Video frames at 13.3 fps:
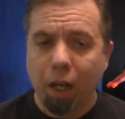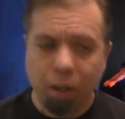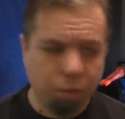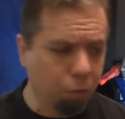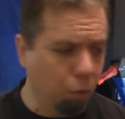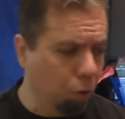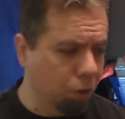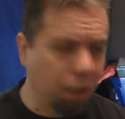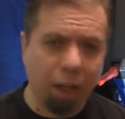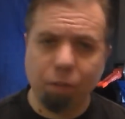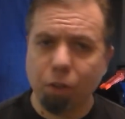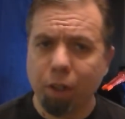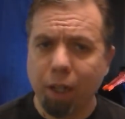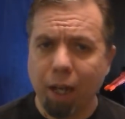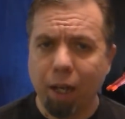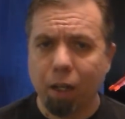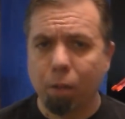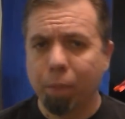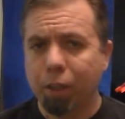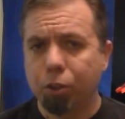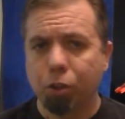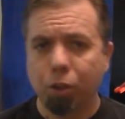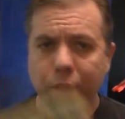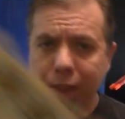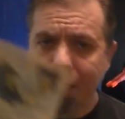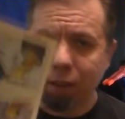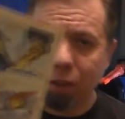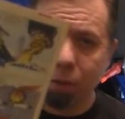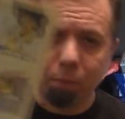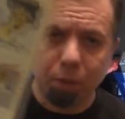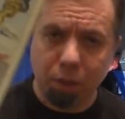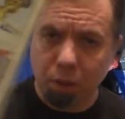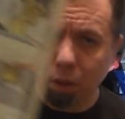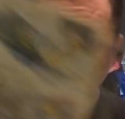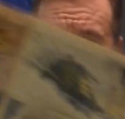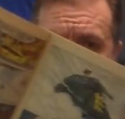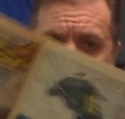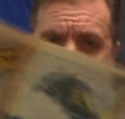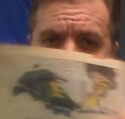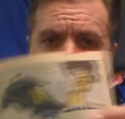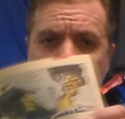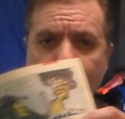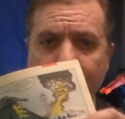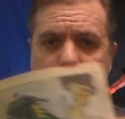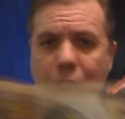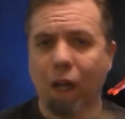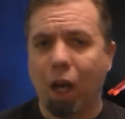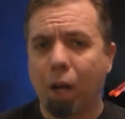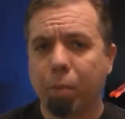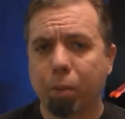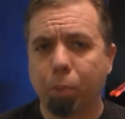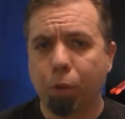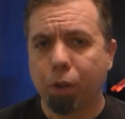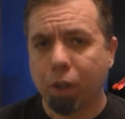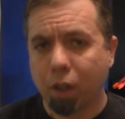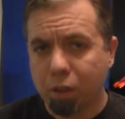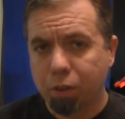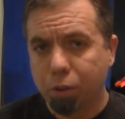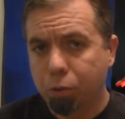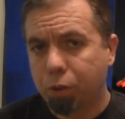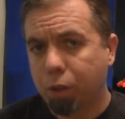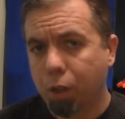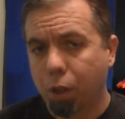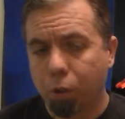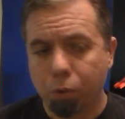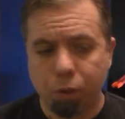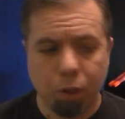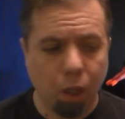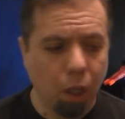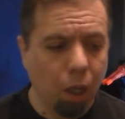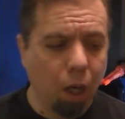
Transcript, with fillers: And of course, after that, I'll make sure to get some still photos of the comic book. I'll use those.